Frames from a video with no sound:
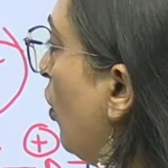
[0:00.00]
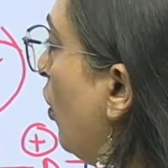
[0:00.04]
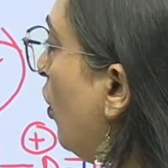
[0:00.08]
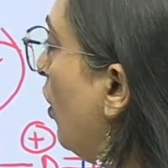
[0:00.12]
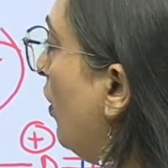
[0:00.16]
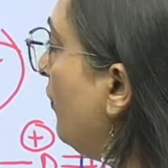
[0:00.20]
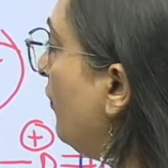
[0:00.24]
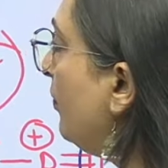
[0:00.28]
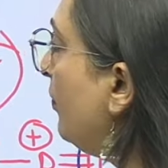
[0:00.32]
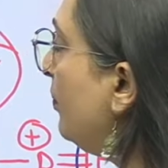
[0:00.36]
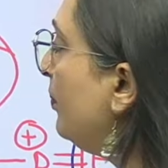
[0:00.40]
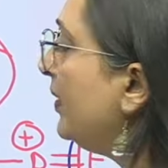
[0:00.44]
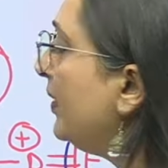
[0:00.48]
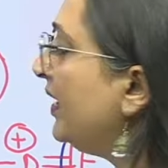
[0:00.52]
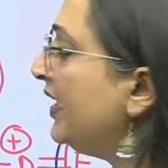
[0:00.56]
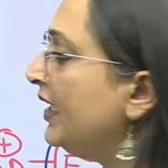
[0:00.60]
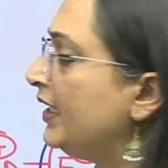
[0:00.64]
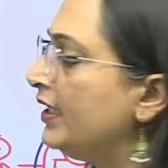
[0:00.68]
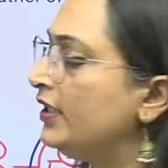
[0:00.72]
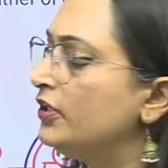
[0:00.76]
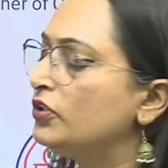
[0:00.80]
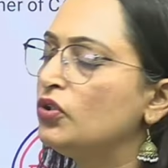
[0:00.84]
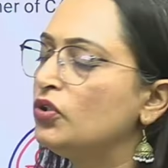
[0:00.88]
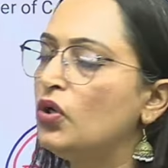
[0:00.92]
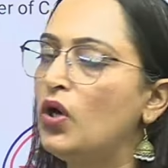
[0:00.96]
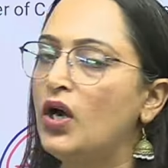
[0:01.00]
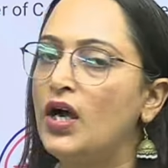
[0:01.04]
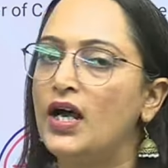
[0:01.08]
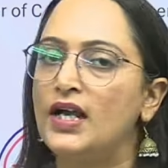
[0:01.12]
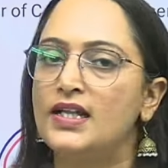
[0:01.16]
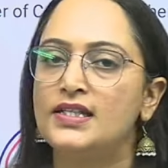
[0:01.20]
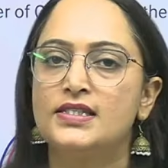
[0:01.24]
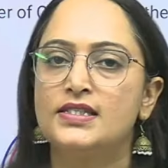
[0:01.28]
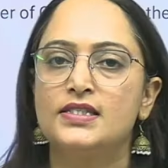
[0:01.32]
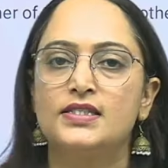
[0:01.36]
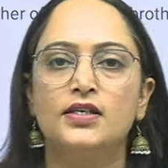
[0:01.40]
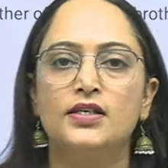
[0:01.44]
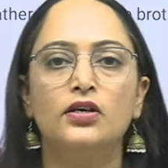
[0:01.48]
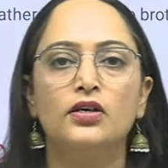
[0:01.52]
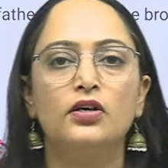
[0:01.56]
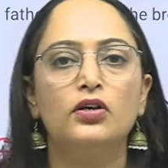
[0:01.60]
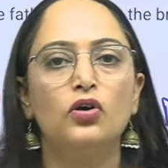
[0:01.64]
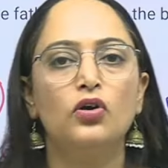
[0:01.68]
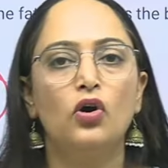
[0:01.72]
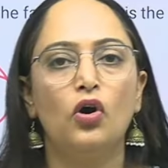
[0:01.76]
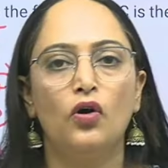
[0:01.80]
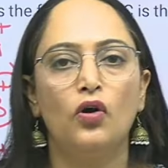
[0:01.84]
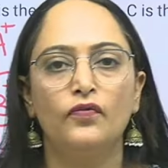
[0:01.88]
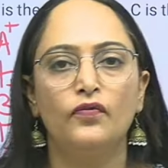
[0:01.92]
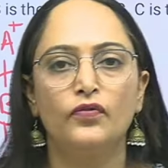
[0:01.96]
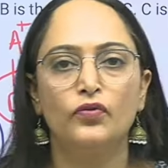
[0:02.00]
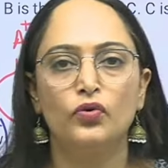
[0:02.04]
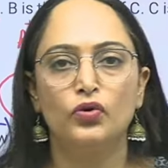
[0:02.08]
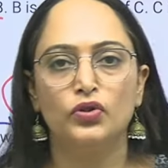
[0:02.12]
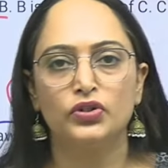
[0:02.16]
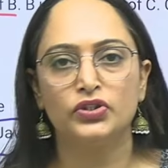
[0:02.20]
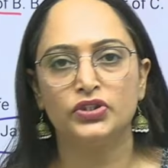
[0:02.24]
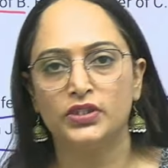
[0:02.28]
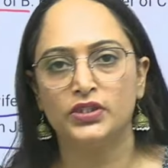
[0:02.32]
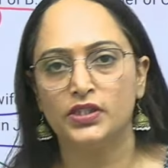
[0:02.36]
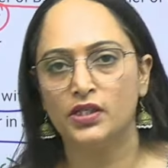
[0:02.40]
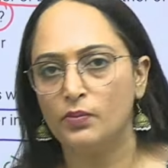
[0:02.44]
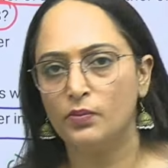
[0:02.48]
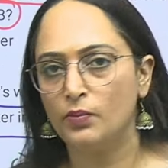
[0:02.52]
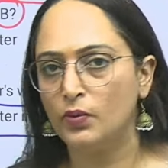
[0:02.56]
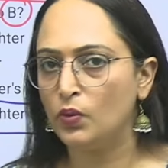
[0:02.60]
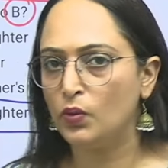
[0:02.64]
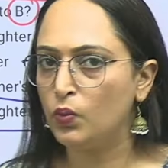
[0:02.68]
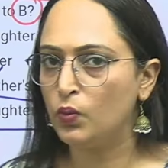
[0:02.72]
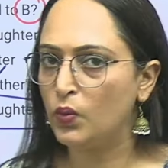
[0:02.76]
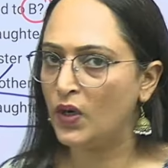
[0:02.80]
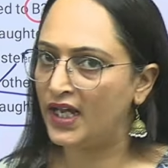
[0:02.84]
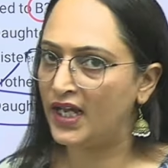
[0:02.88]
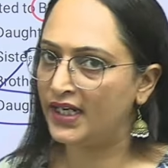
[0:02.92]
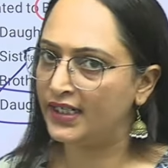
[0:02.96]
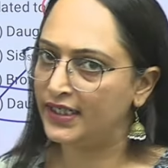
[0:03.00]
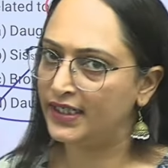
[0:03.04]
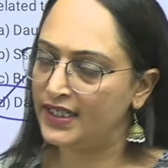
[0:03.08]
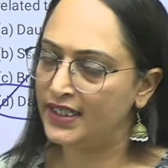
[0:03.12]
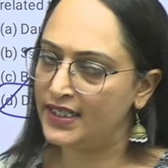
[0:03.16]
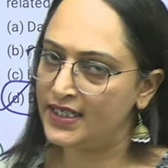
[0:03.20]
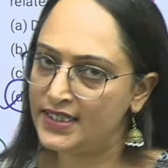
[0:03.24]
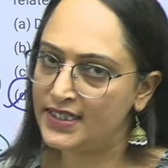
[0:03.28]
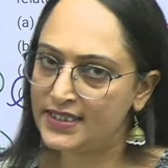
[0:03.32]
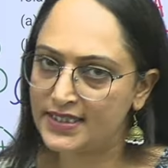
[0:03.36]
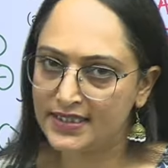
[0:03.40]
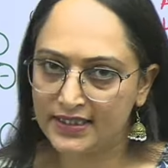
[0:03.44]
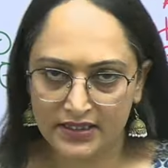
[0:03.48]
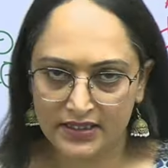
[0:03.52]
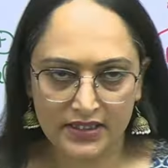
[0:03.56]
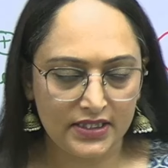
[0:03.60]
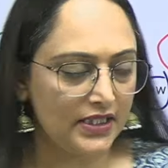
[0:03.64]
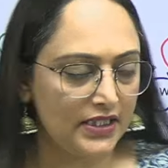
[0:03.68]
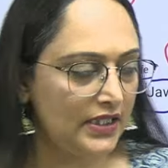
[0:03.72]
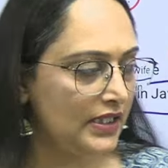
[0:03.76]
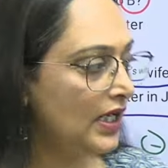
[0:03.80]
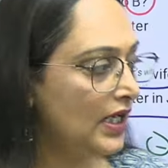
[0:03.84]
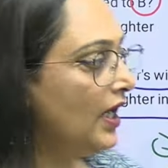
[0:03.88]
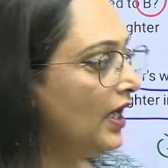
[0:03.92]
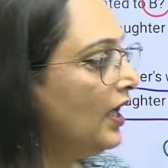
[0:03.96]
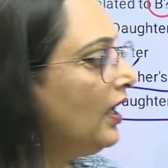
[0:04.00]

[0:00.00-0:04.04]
of B. So answer of question number 1 is D.